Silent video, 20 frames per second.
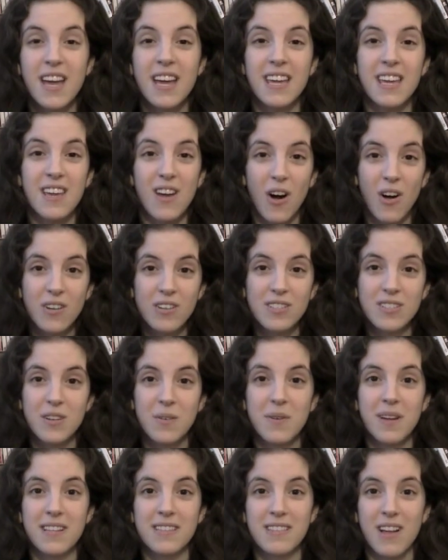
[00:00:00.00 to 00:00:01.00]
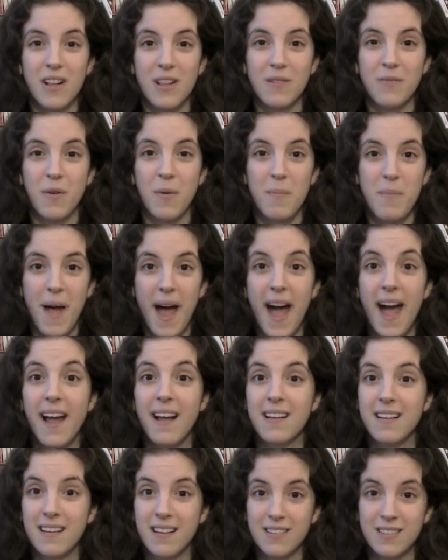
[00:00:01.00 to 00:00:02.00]
he also gets Oliver
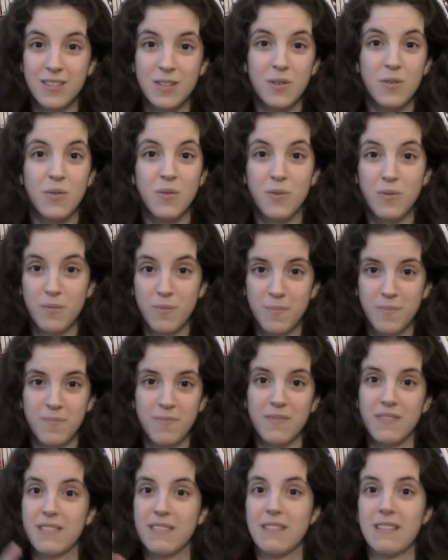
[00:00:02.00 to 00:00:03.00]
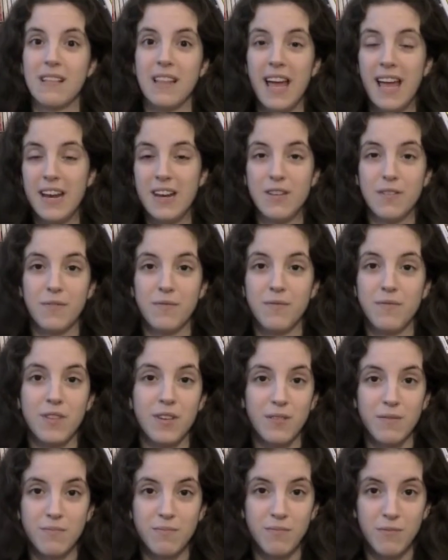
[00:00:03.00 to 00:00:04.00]
back to the land of
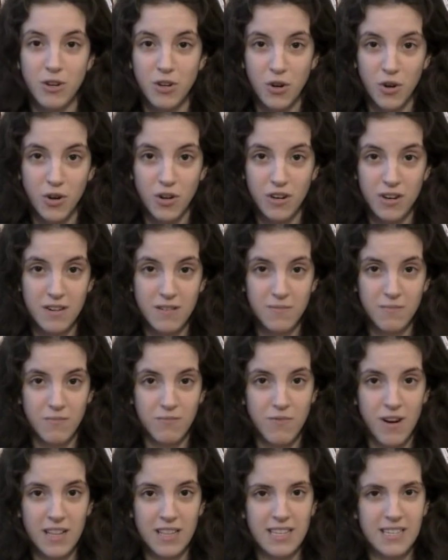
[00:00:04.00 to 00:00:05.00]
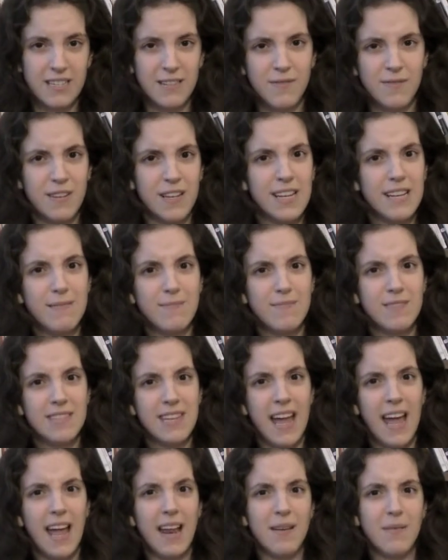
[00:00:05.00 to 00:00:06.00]
the good, relatively
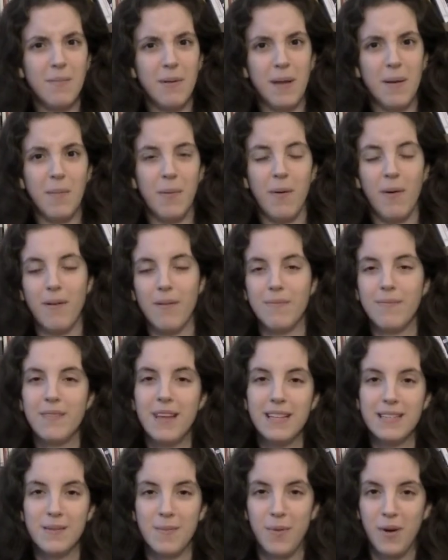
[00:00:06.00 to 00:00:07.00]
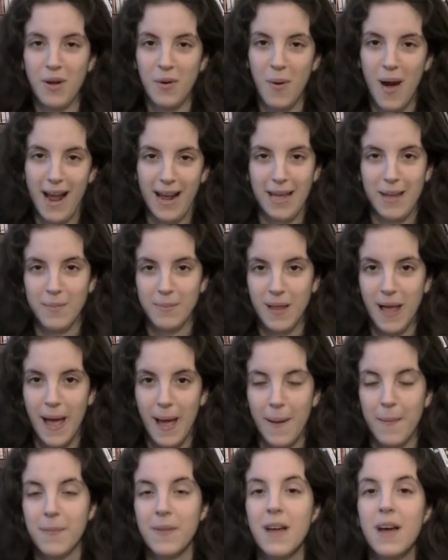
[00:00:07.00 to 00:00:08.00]
sane people. It's a pretty wacky
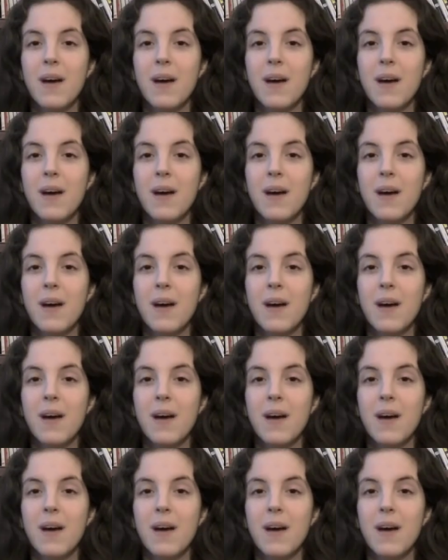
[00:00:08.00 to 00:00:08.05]
play.